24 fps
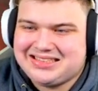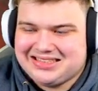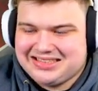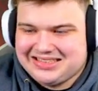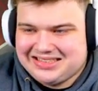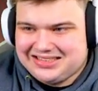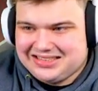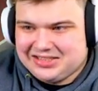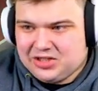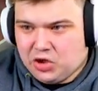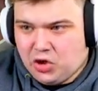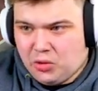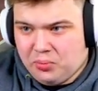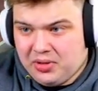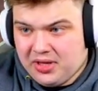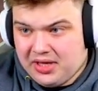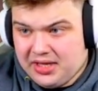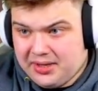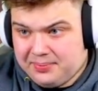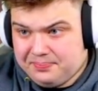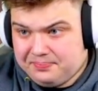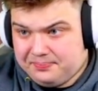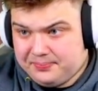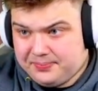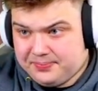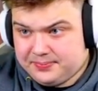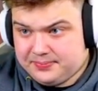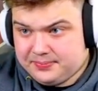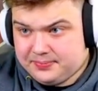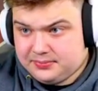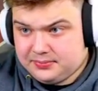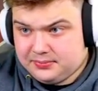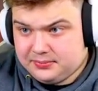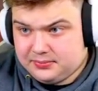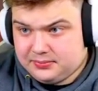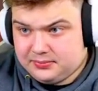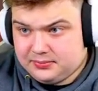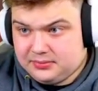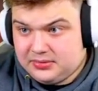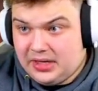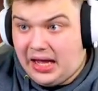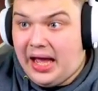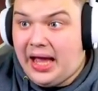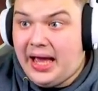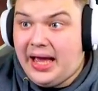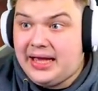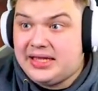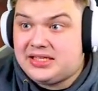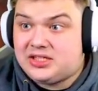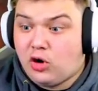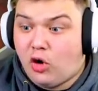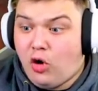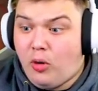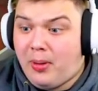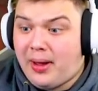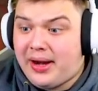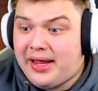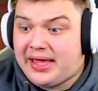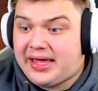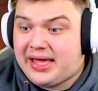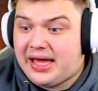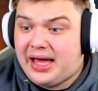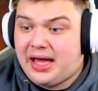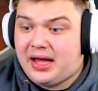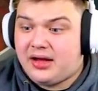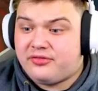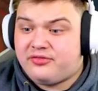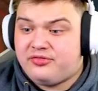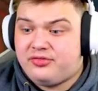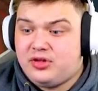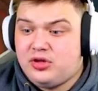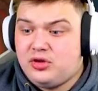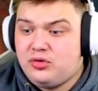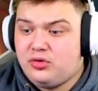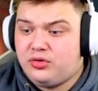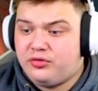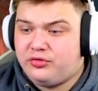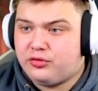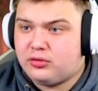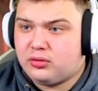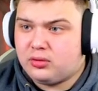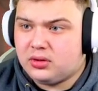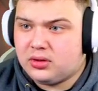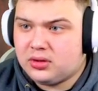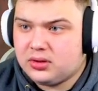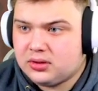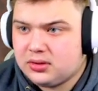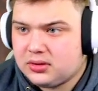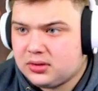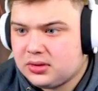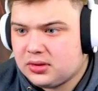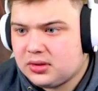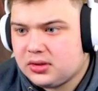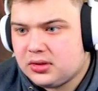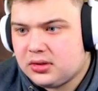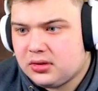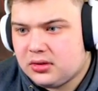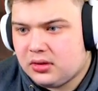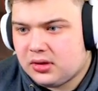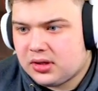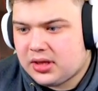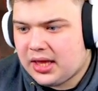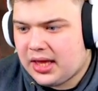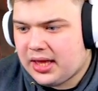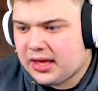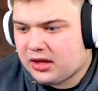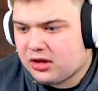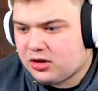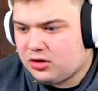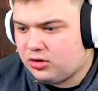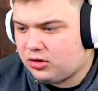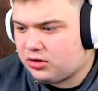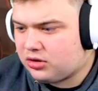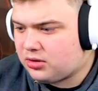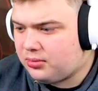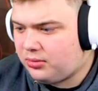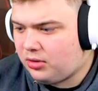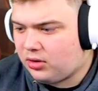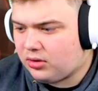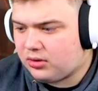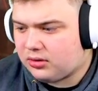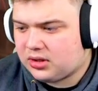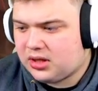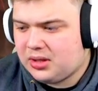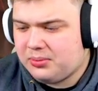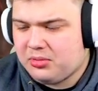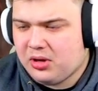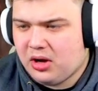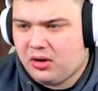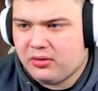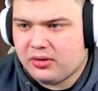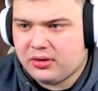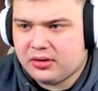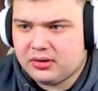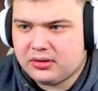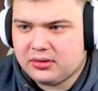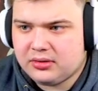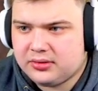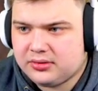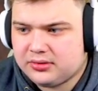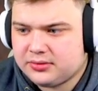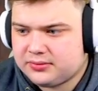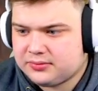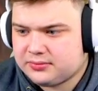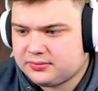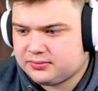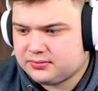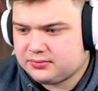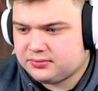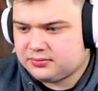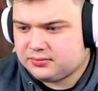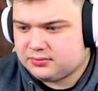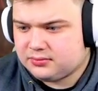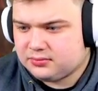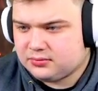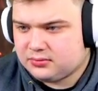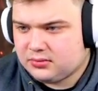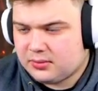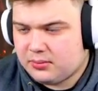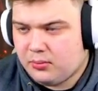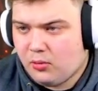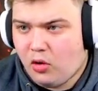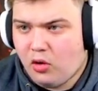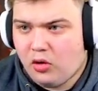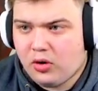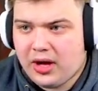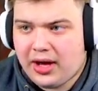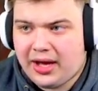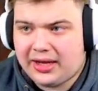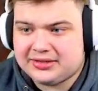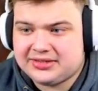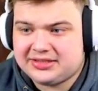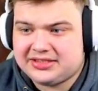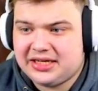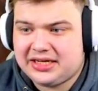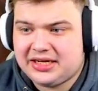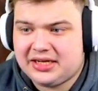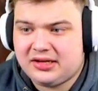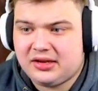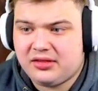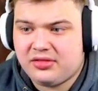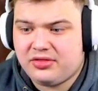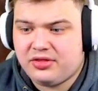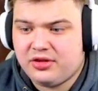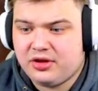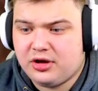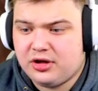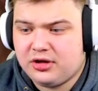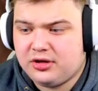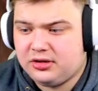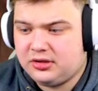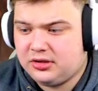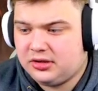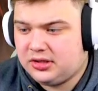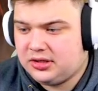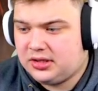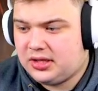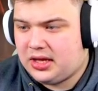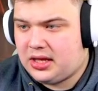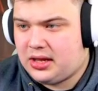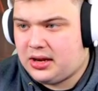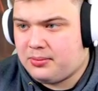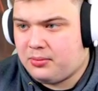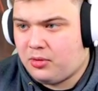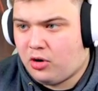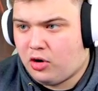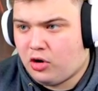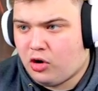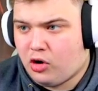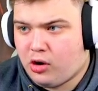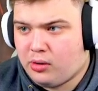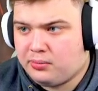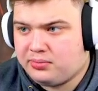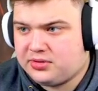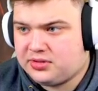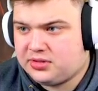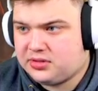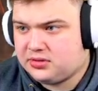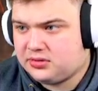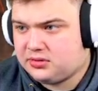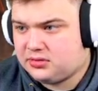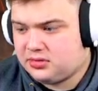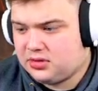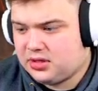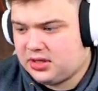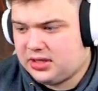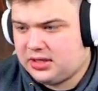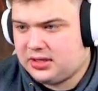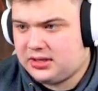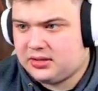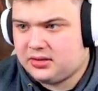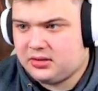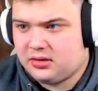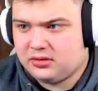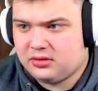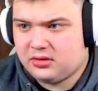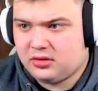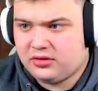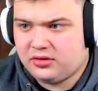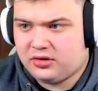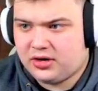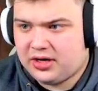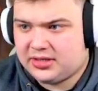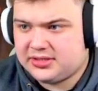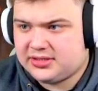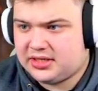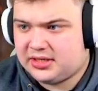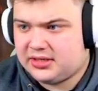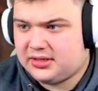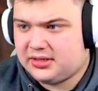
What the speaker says: Orb hit. Nice, orb and a cat, beautiful. Okay, good, come on, keep going. More cats, second and third. And then more orbs here, on the right side.